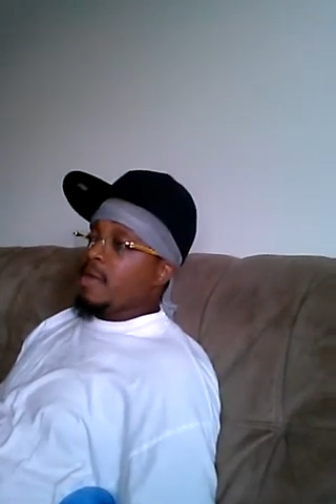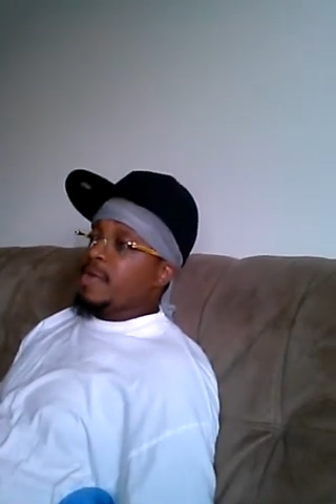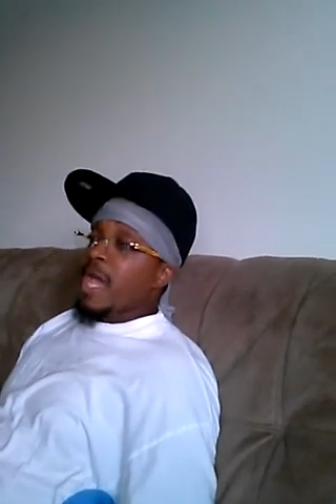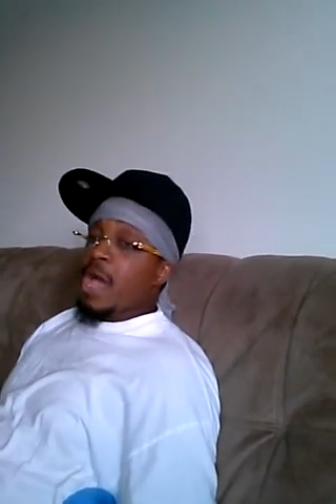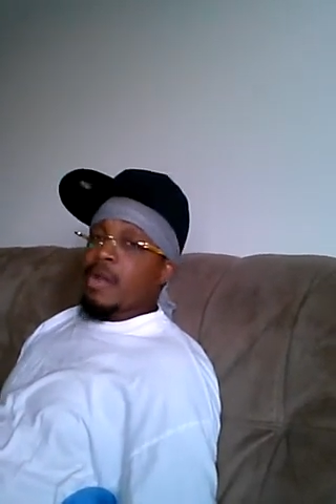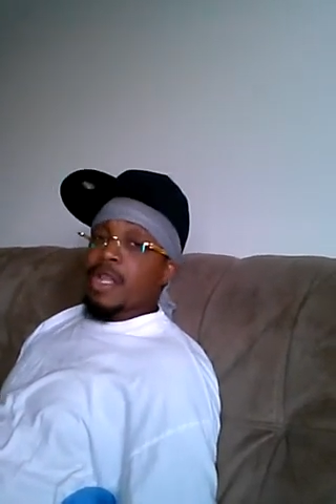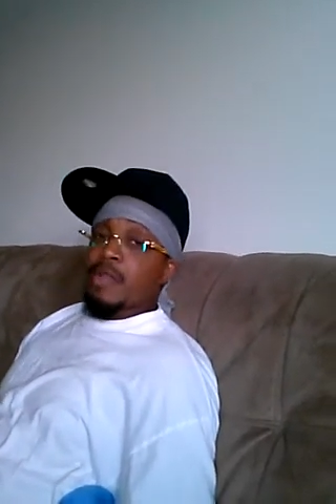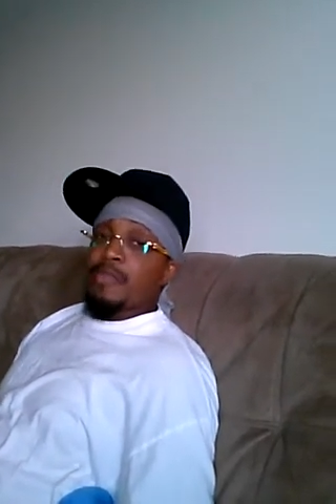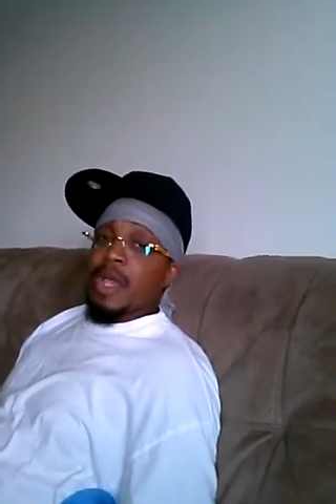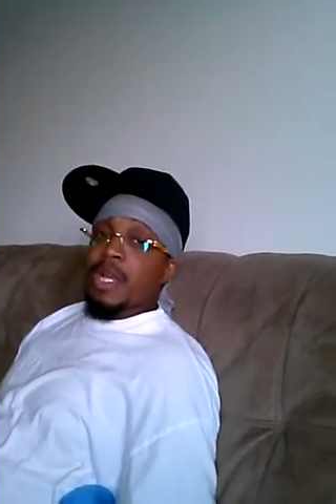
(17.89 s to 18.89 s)
now
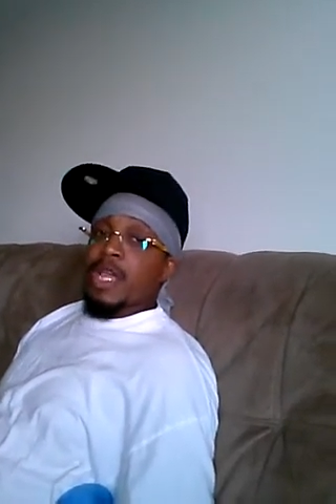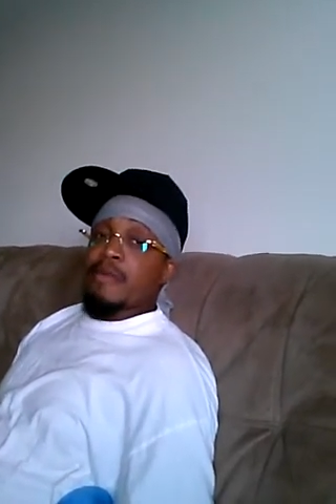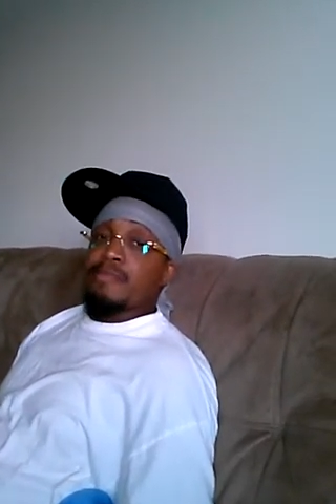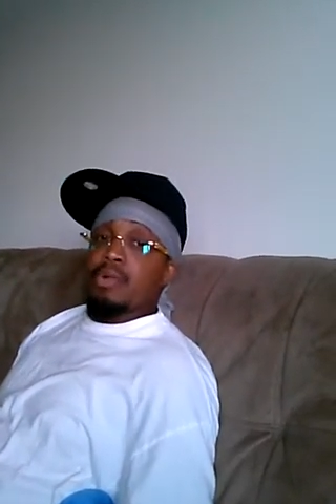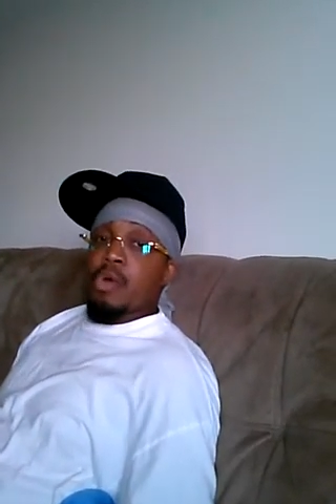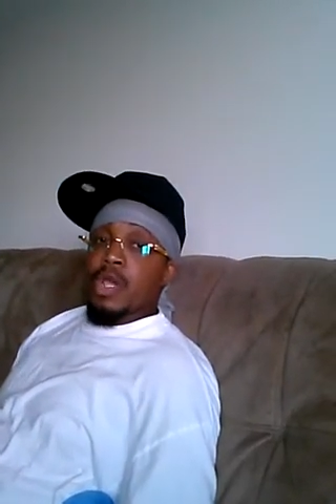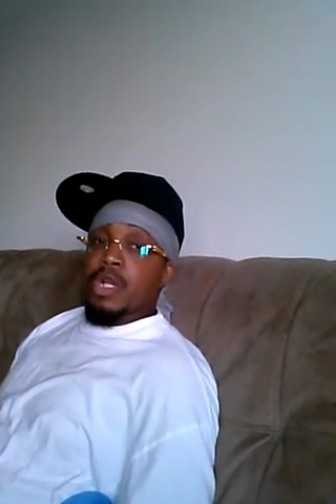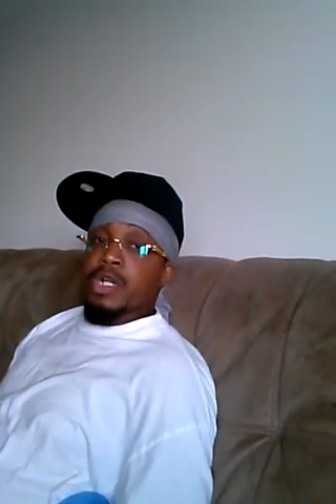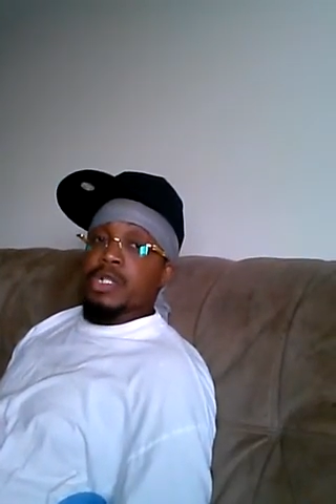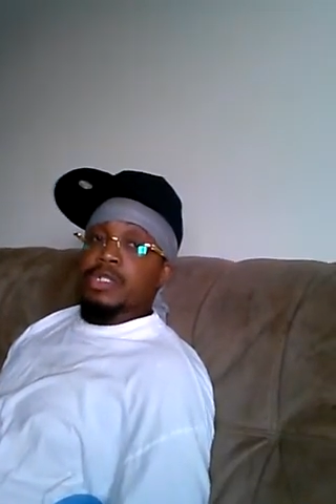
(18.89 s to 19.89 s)
they can pay their
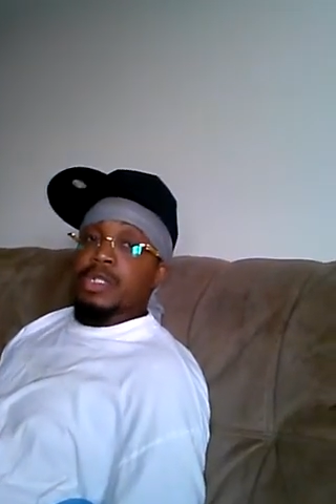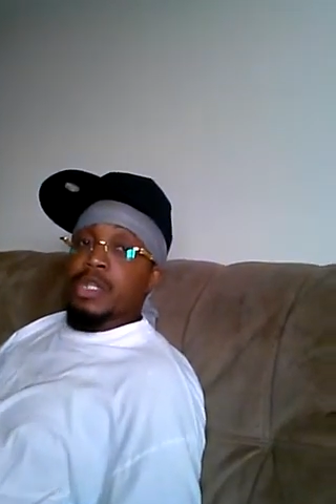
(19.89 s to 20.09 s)
employers.